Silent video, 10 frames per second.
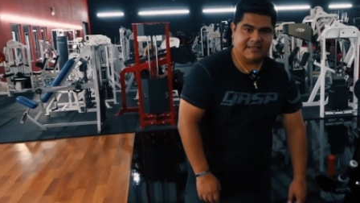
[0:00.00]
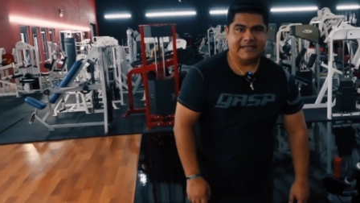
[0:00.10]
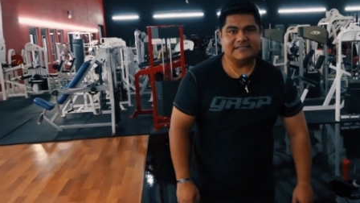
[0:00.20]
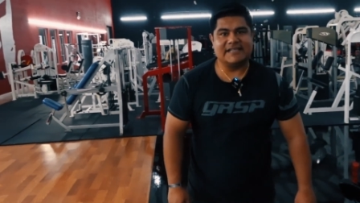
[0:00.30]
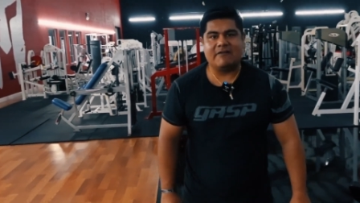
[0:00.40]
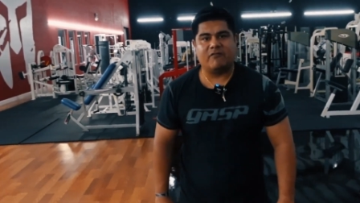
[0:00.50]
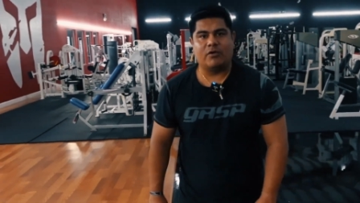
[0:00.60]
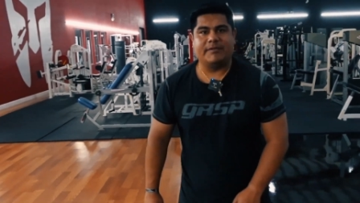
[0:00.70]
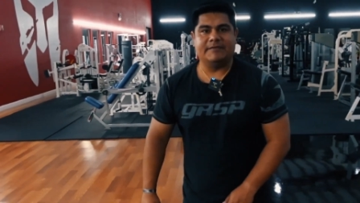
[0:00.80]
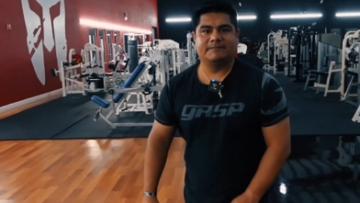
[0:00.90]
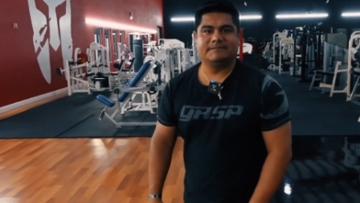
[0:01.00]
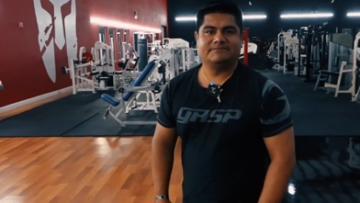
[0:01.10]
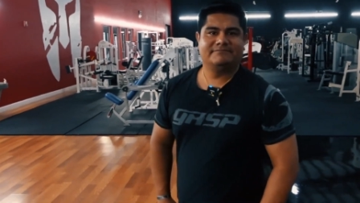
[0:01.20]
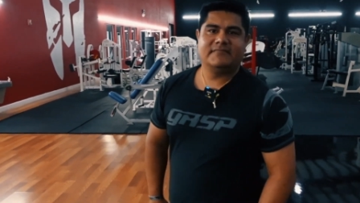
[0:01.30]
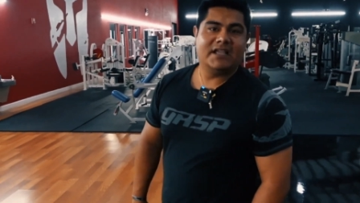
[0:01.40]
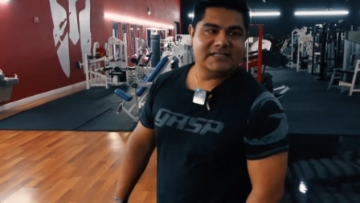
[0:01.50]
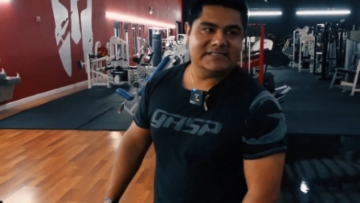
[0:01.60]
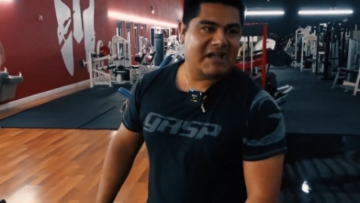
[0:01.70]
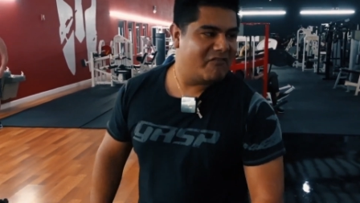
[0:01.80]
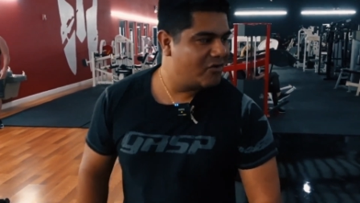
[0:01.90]
it's not for me. It's
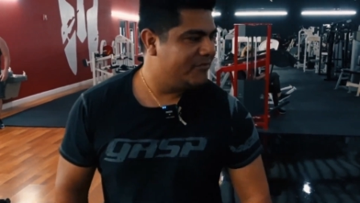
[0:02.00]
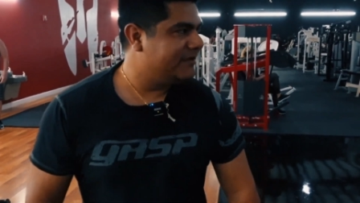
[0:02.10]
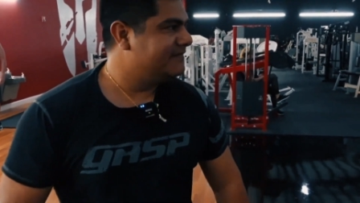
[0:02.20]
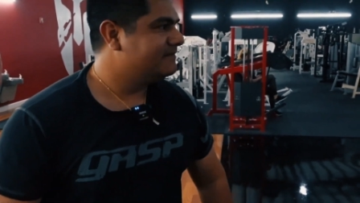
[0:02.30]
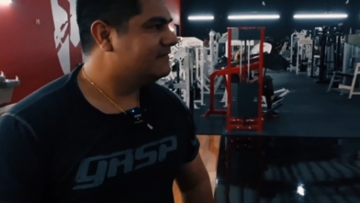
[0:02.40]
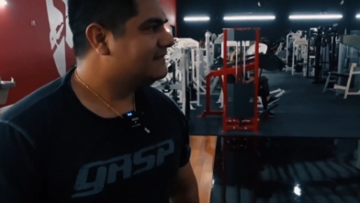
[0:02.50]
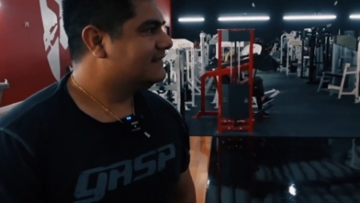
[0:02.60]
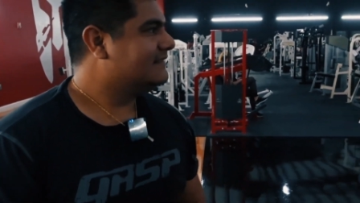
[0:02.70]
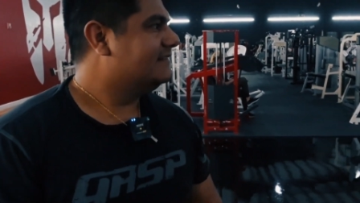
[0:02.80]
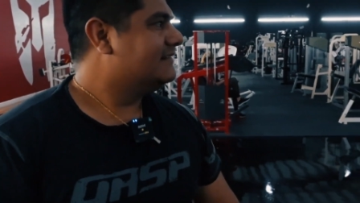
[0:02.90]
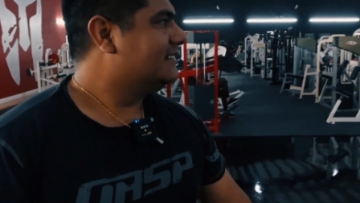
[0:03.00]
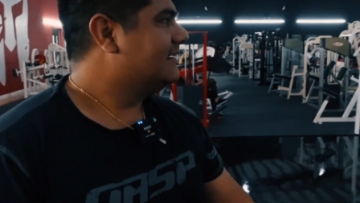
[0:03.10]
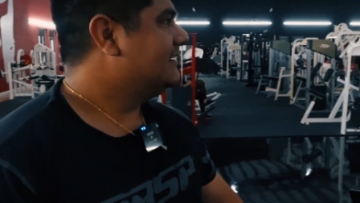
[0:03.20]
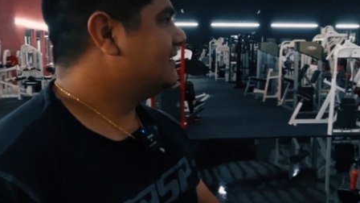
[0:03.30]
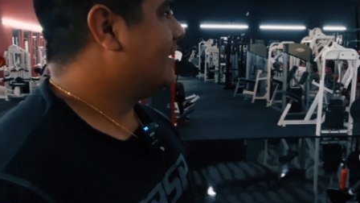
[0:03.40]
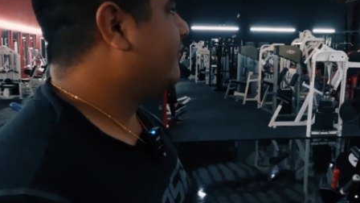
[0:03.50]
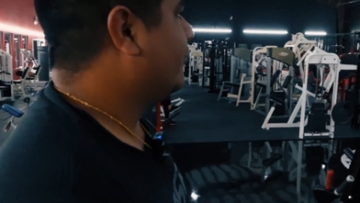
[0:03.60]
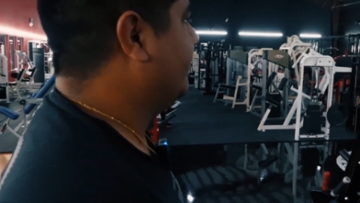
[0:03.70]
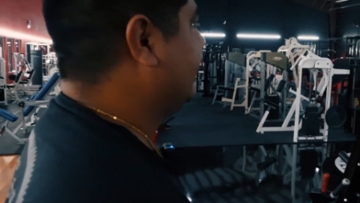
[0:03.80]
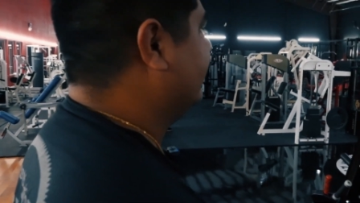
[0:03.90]
not for me. It's not
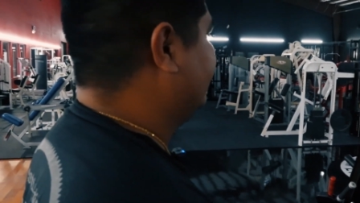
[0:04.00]
for me.